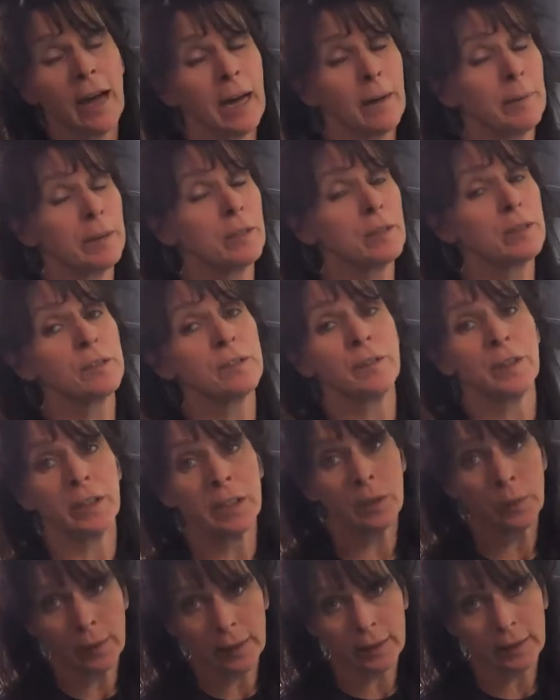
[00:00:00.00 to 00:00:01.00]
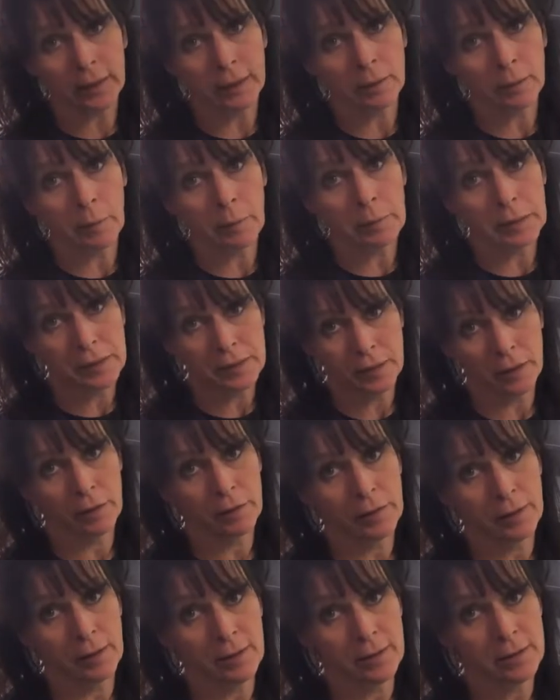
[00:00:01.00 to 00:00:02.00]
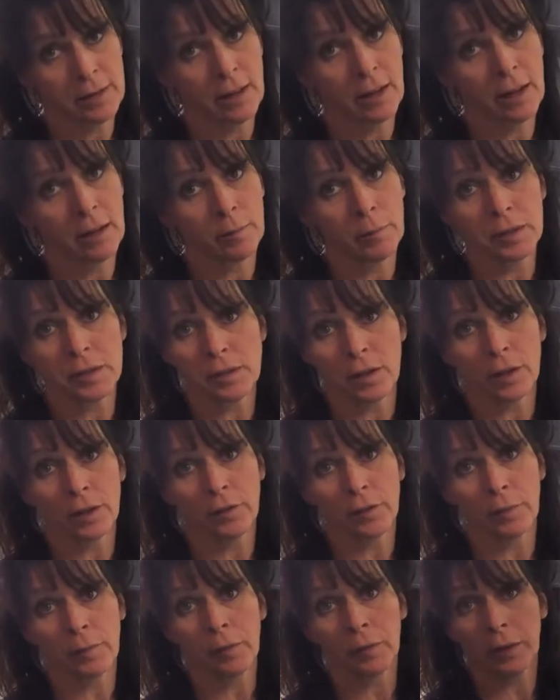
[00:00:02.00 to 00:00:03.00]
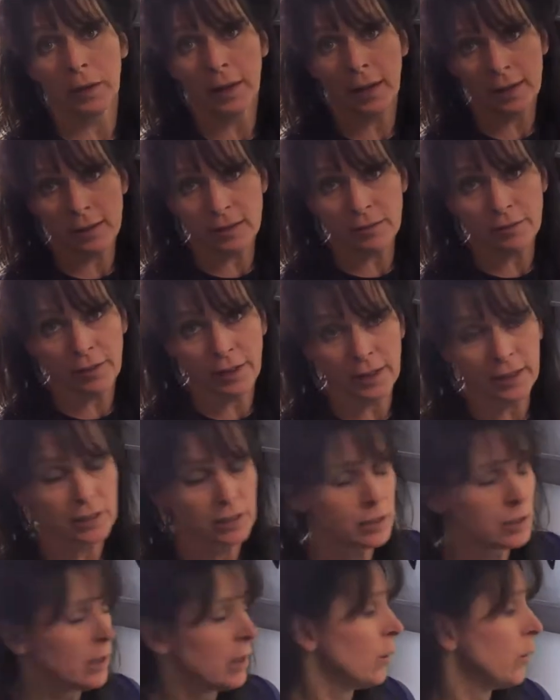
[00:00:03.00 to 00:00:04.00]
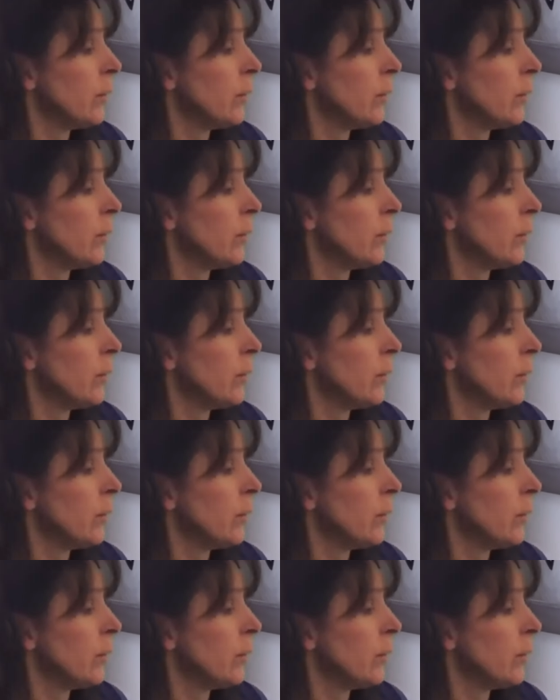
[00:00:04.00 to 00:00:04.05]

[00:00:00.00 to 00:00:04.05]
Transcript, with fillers: Um, it goes very quickly when we start this. Um, we start it from three days of age.